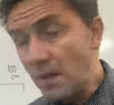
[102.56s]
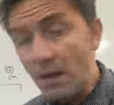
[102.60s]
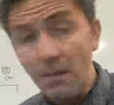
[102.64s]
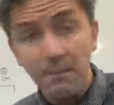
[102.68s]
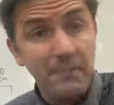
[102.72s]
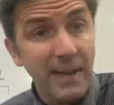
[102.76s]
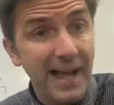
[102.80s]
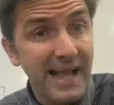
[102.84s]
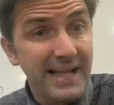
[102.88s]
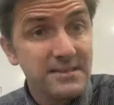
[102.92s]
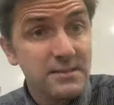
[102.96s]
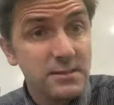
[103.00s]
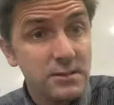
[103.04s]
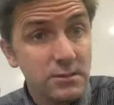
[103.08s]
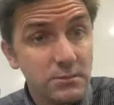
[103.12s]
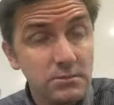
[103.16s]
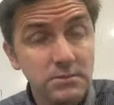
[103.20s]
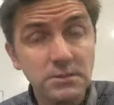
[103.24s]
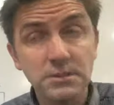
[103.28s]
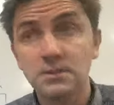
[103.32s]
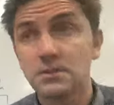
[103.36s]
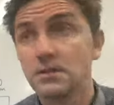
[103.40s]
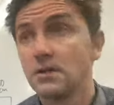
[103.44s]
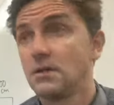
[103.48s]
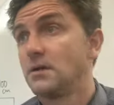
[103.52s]

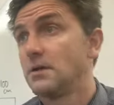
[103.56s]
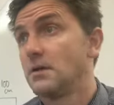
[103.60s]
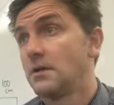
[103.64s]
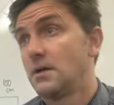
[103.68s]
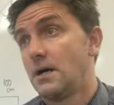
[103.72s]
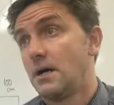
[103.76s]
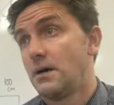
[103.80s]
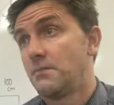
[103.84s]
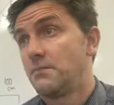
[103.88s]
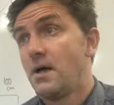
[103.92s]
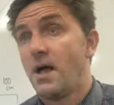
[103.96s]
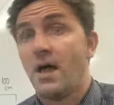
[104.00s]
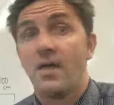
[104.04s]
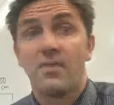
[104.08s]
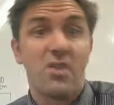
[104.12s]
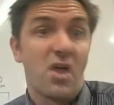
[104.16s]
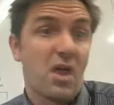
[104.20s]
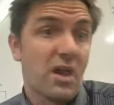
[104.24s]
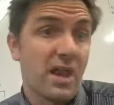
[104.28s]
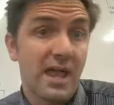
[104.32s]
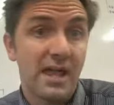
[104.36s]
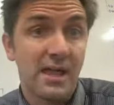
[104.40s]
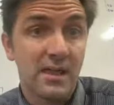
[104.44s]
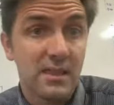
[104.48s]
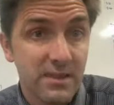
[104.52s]
pencils, the
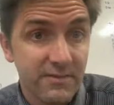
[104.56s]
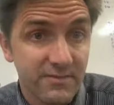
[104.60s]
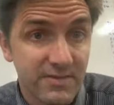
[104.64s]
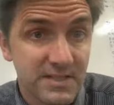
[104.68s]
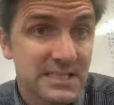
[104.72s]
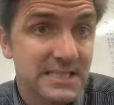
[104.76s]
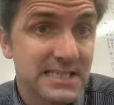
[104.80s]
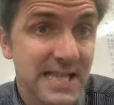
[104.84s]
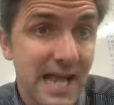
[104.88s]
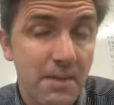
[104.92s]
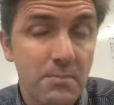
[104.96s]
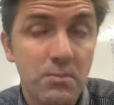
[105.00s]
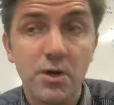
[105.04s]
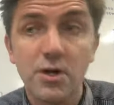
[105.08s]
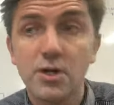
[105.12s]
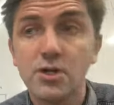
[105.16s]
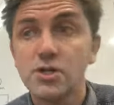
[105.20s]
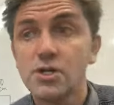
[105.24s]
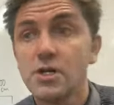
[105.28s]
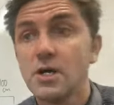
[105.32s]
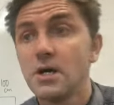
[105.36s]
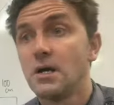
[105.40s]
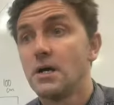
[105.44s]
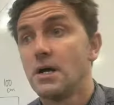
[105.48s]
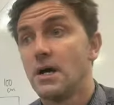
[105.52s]
length of a sandwich,